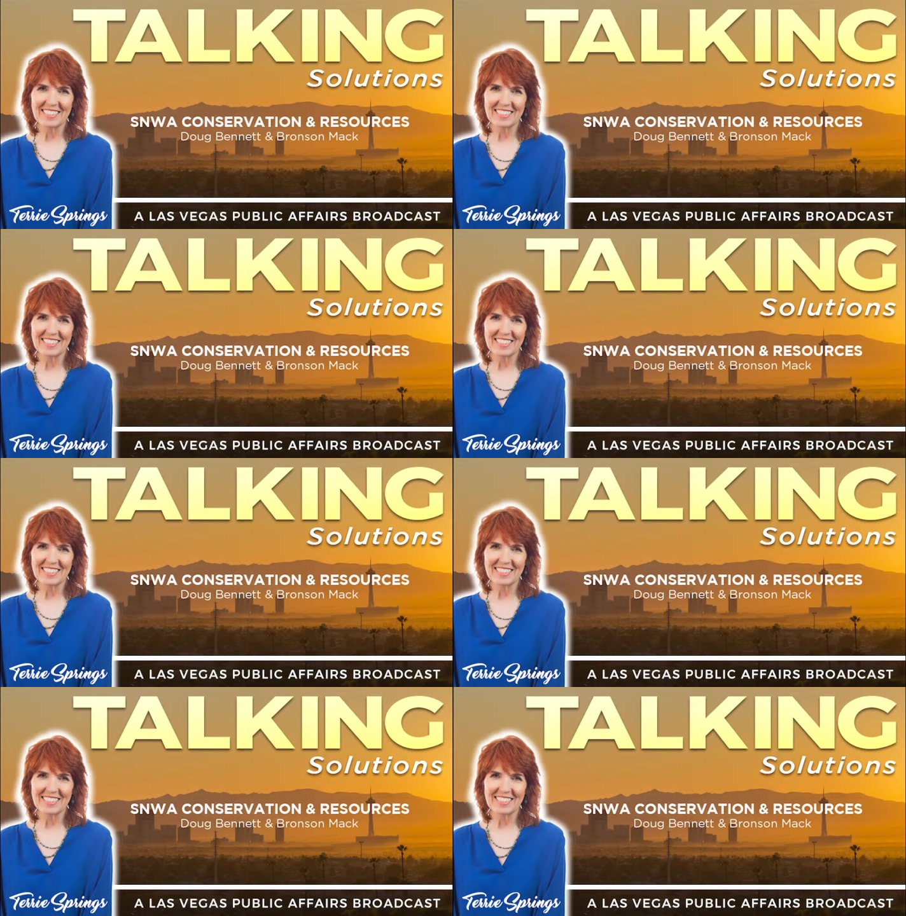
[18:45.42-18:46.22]

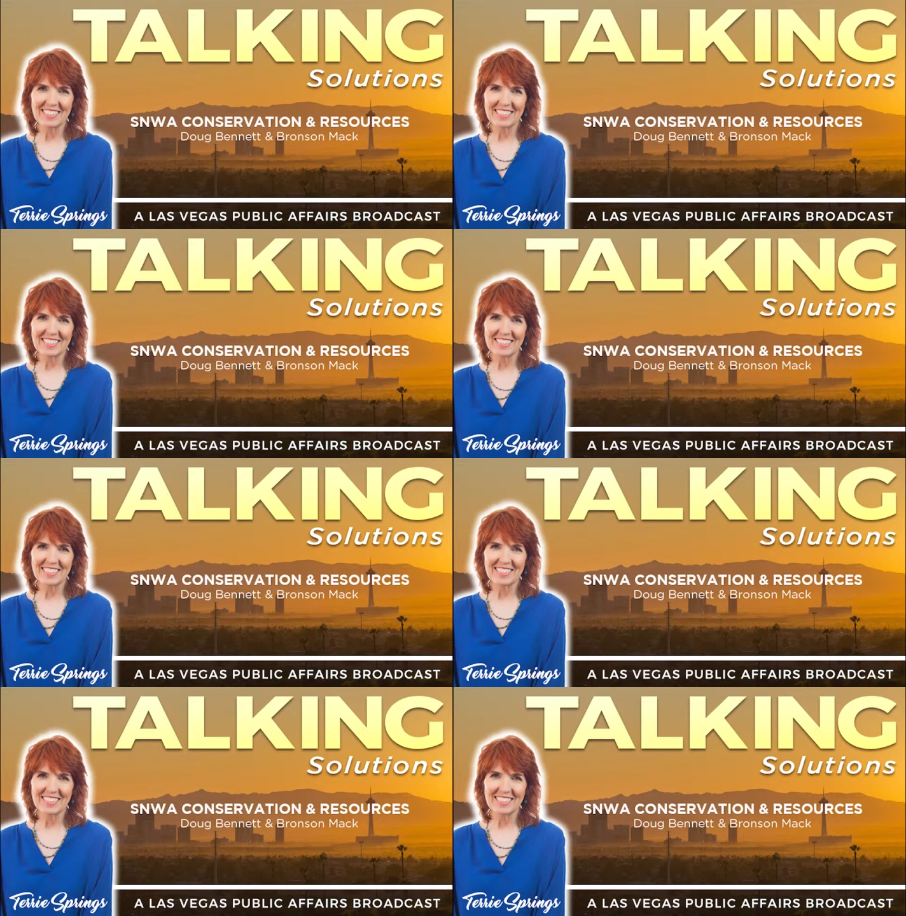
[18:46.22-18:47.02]

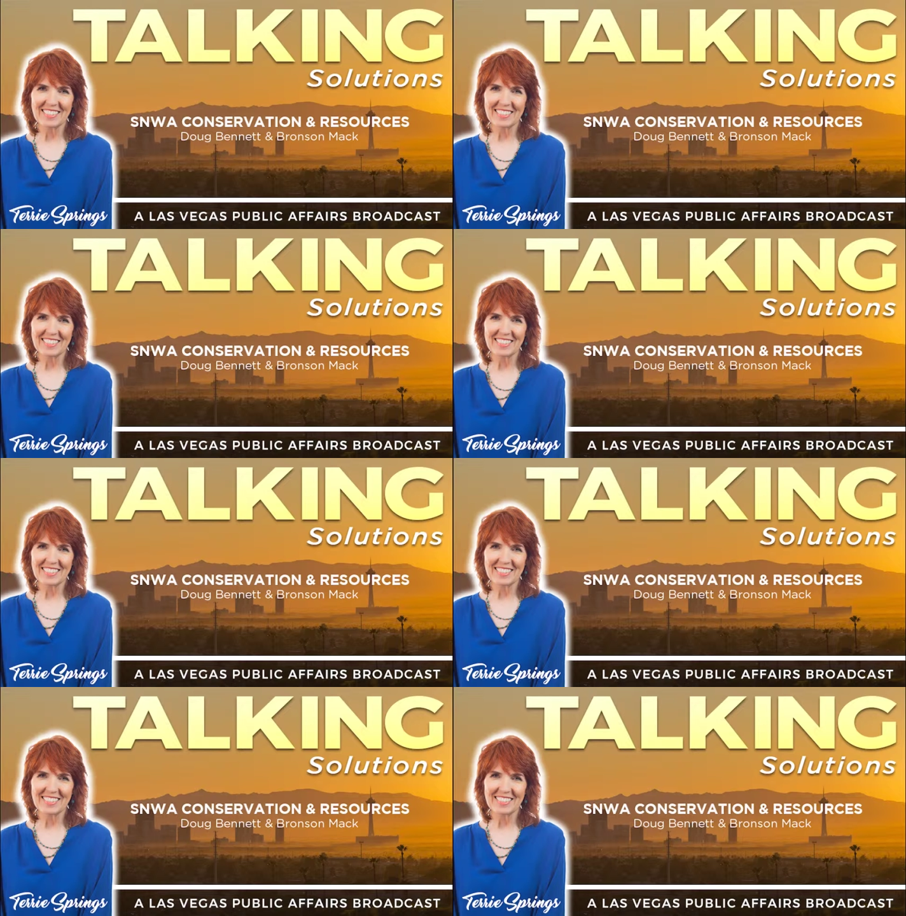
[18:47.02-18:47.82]

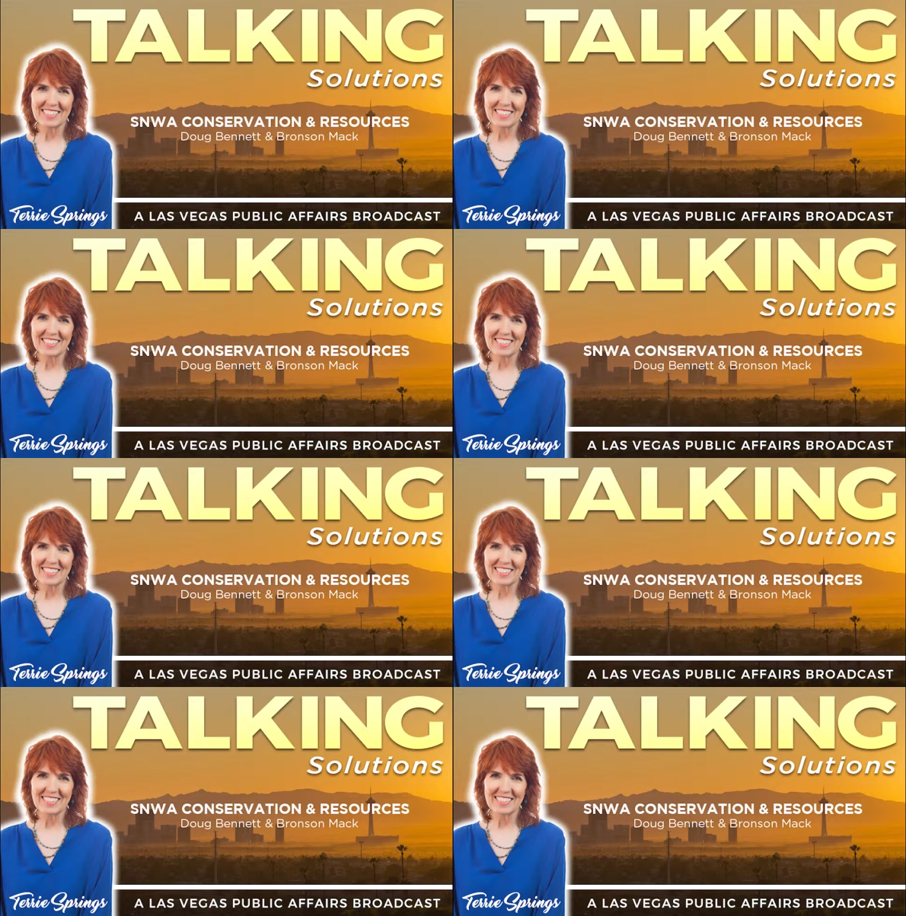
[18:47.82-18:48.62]

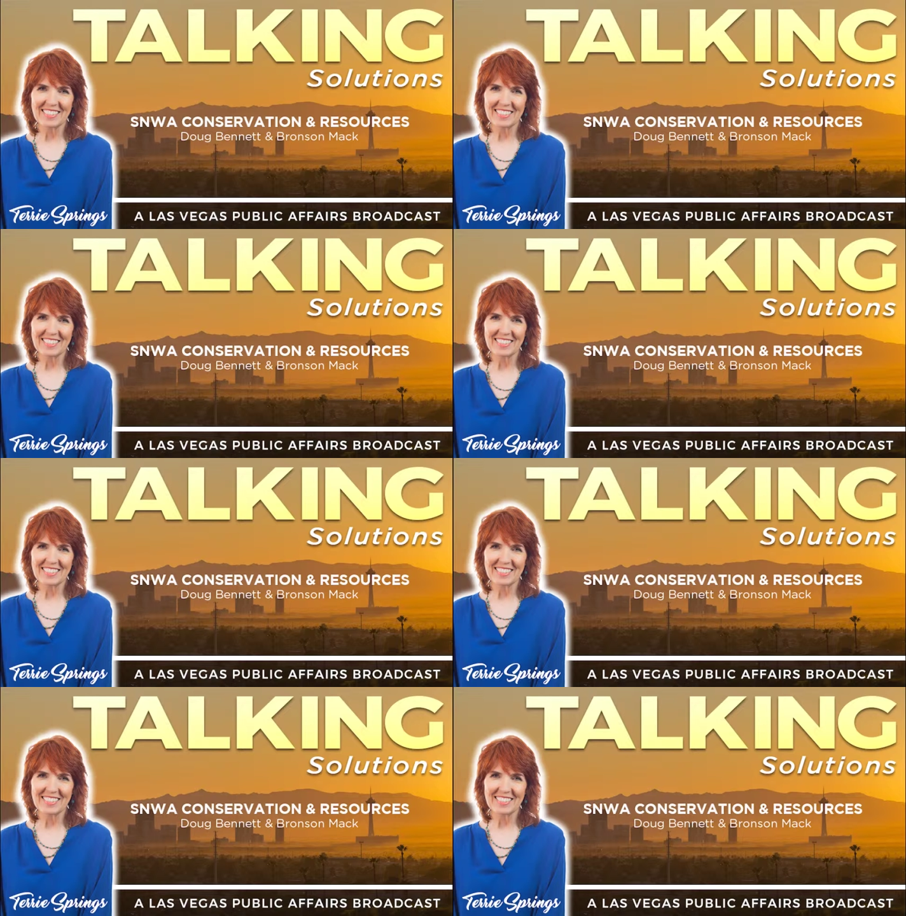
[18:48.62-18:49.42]

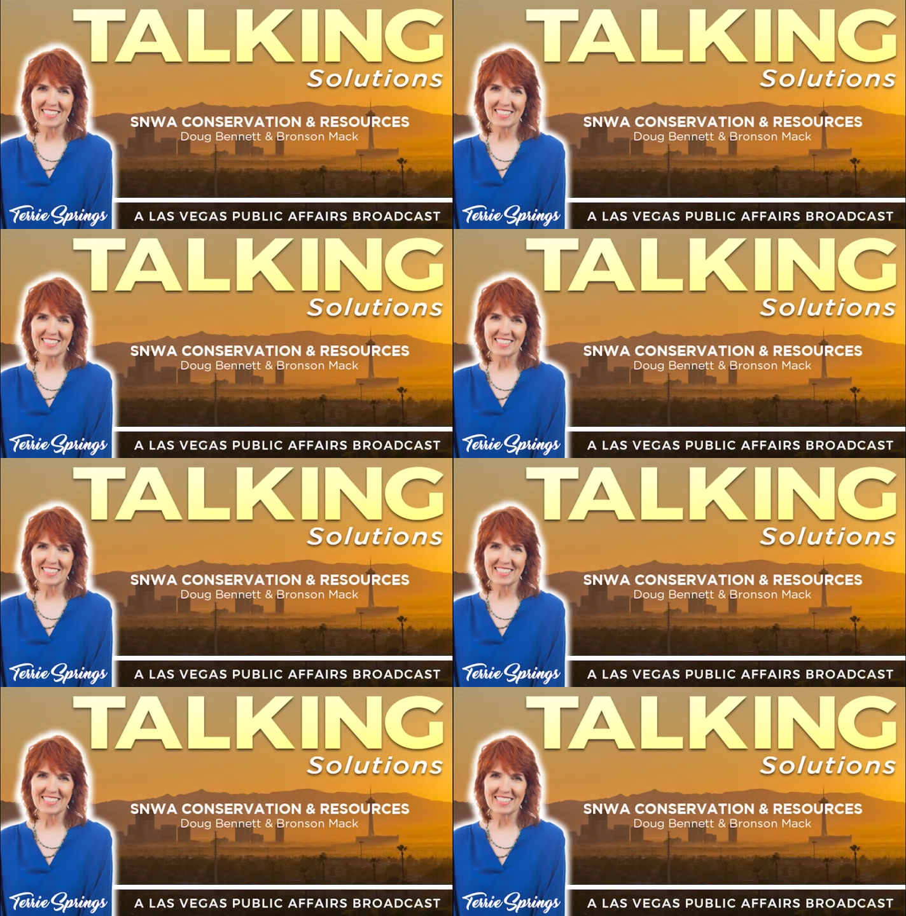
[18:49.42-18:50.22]

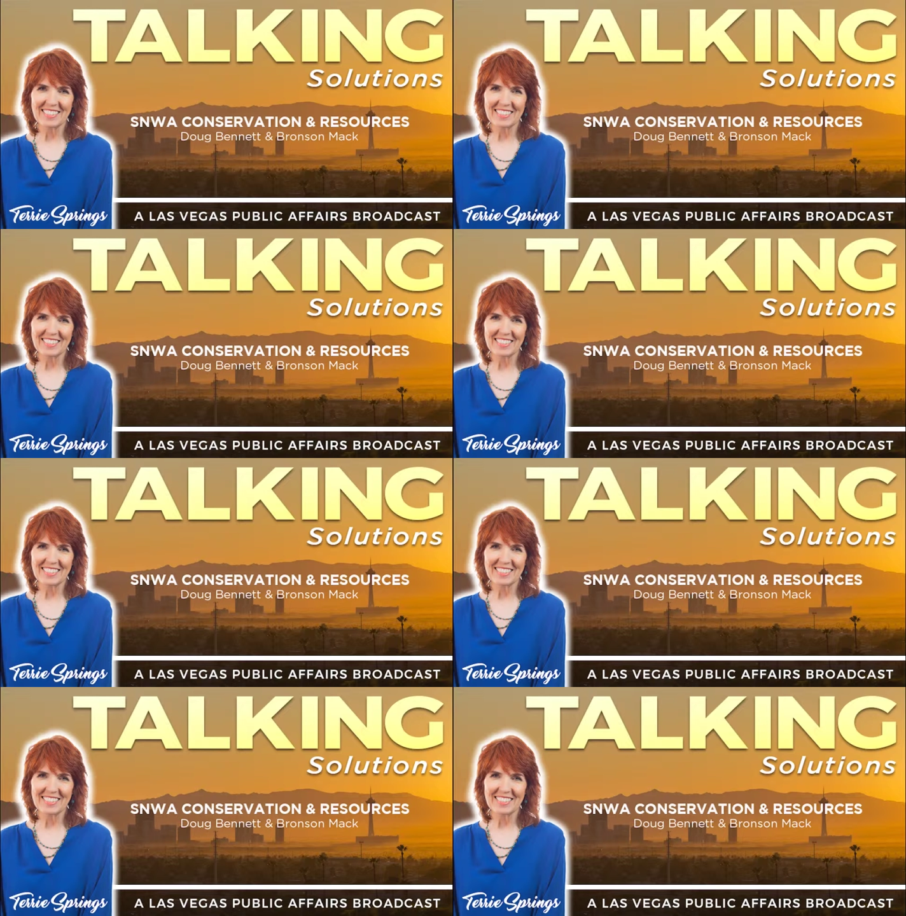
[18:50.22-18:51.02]

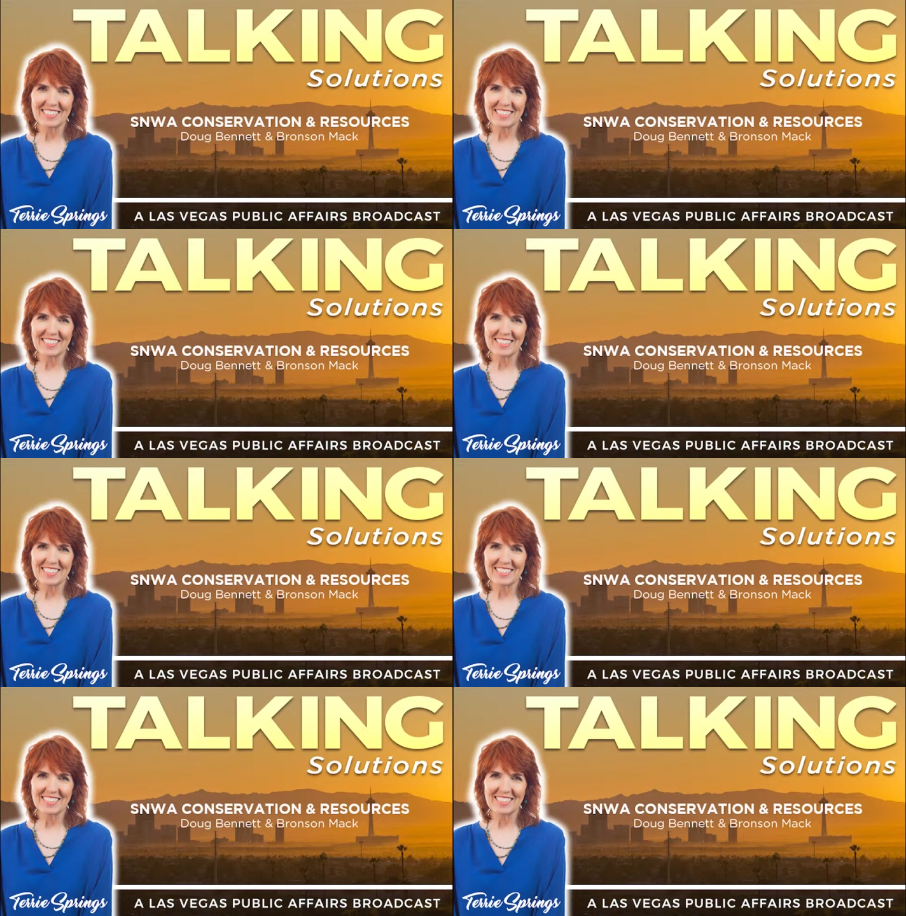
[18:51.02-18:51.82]

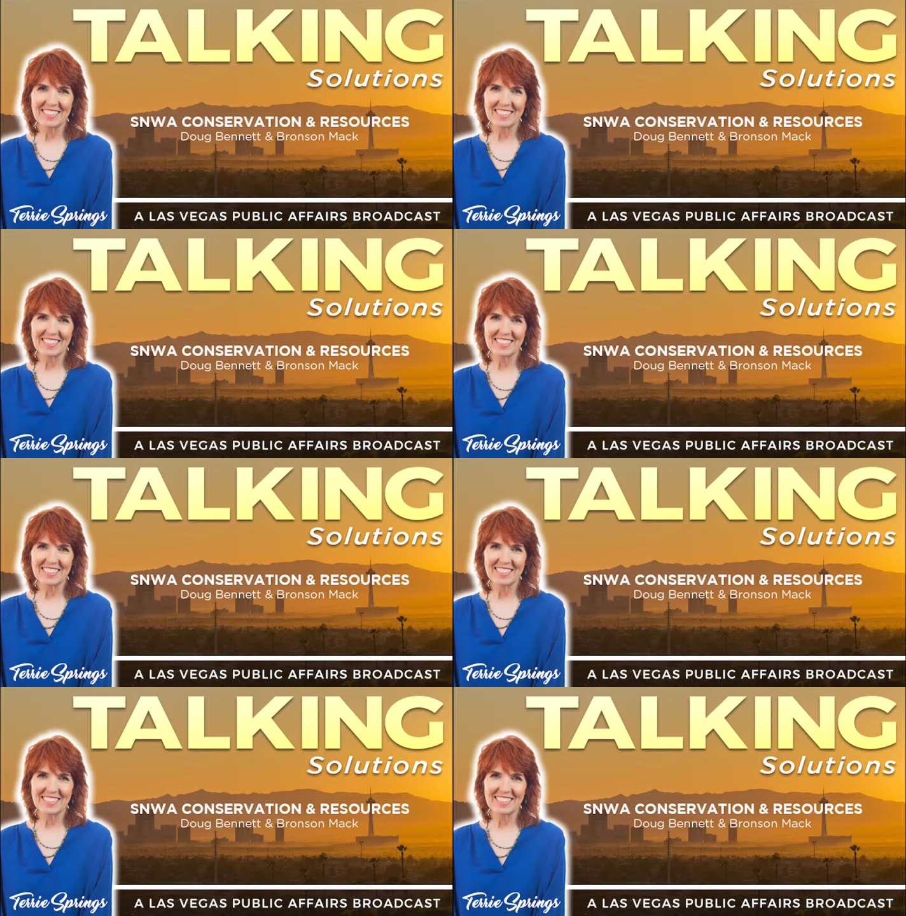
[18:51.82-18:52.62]

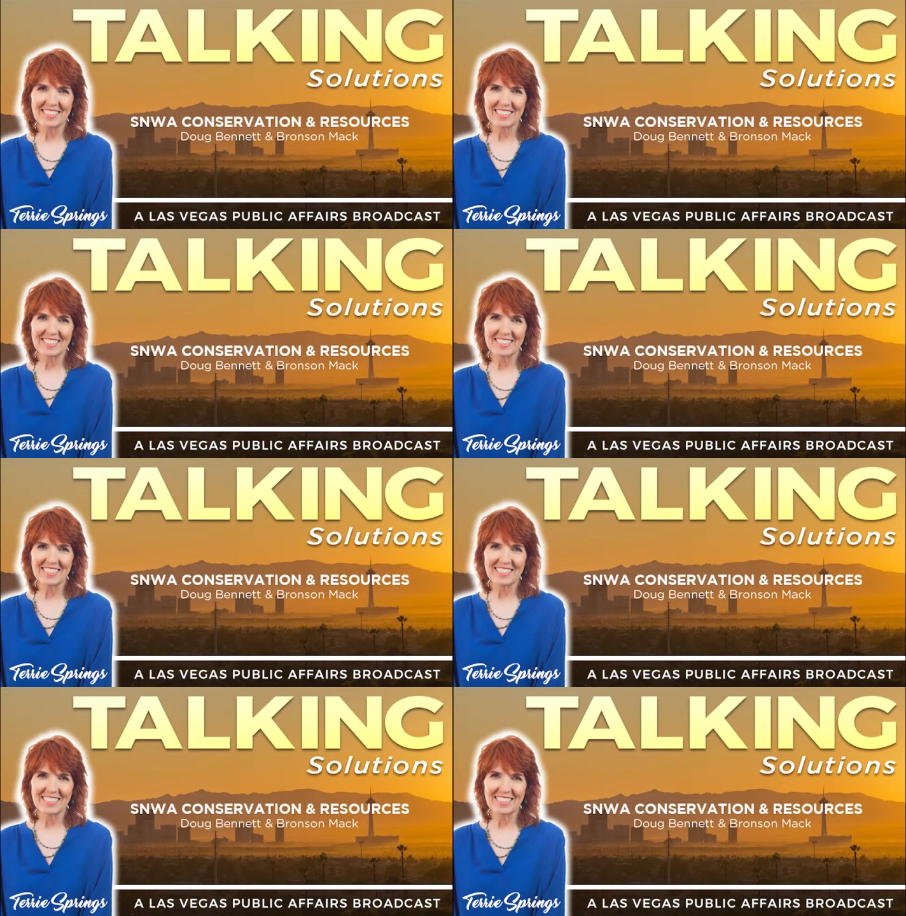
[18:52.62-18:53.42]
The face doesn't move, so there is nothing to read.